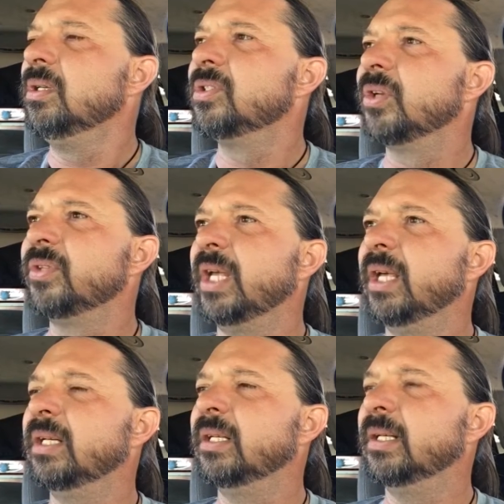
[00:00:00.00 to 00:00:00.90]
so
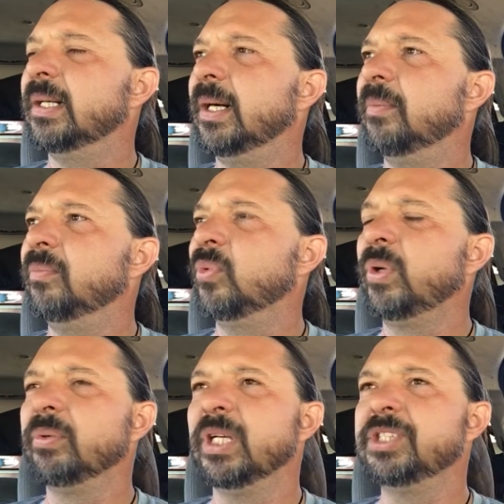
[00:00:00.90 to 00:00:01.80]
then
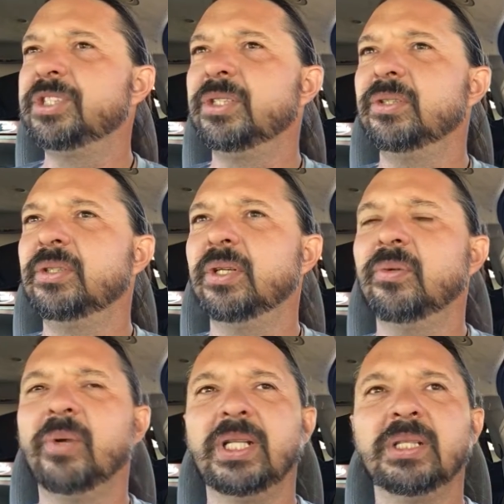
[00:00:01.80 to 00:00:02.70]
we were issued,
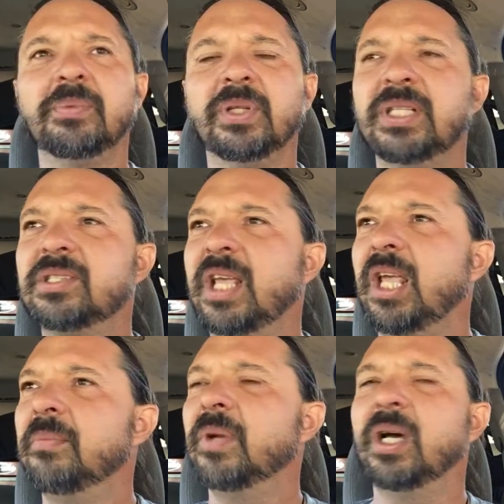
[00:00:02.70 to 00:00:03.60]
when the police
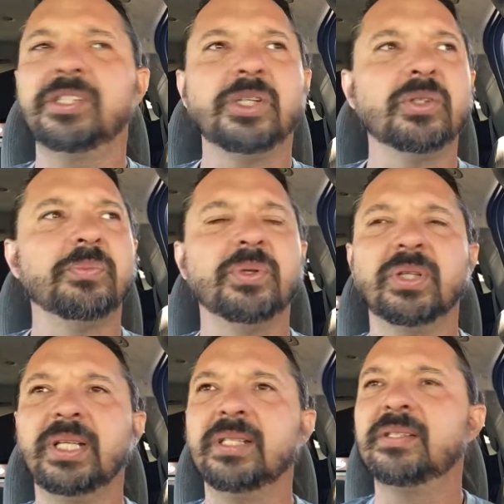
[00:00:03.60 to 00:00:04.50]
came, I showed the
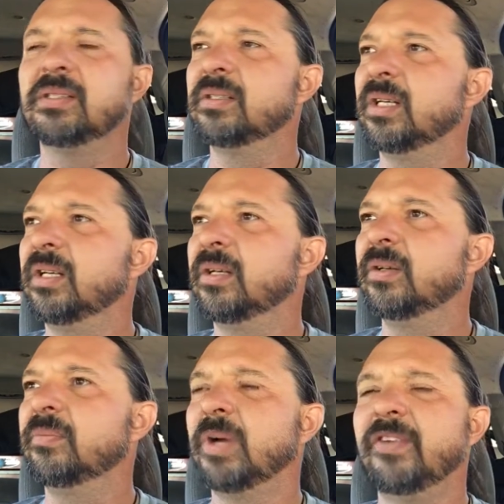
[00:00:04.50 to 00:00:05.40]
police
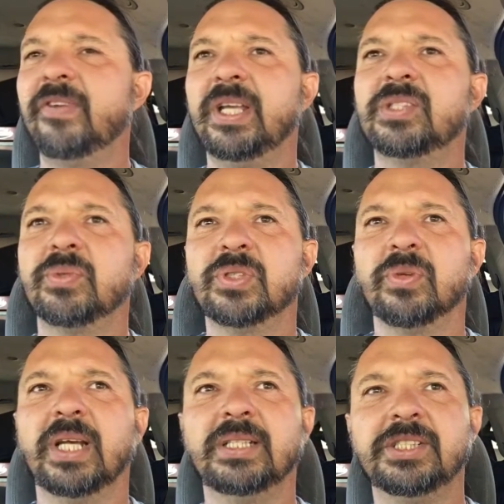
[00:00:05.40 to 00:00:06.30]
my face was
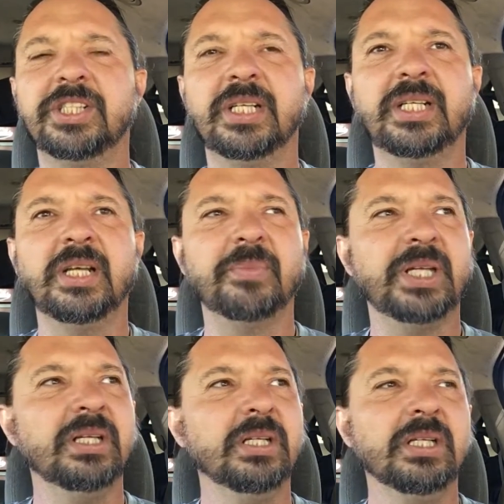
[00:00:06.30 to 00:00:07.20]
red, that she had hit me.